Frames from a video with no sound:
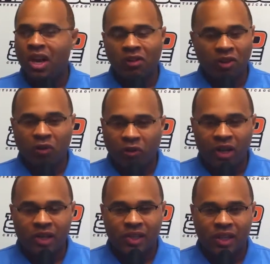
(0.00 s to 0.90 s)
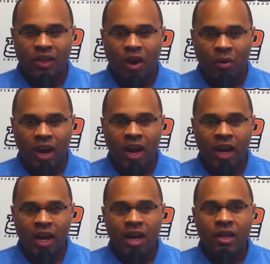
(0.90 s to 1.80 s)
feel free to send it our way.
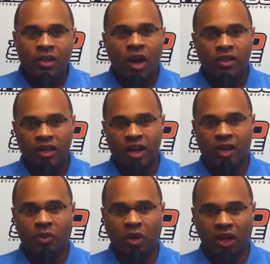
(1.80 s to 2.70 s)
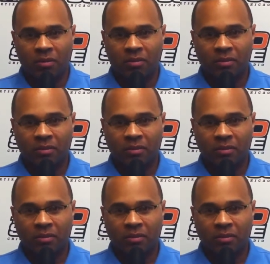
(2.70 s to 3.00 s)
Talk to you next week.